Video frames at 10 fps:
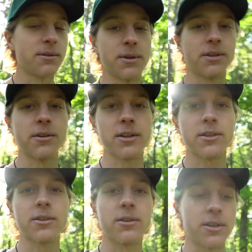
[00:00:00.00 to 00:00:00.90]
with
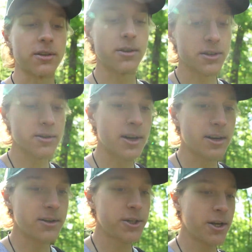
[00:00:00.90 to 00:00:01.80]
crystals and crystal
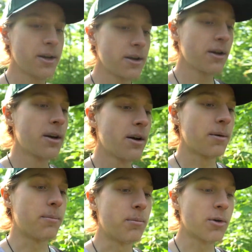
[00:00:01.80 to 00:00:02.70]
energy
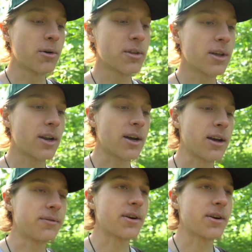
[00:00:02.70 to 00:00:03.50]
more than I ever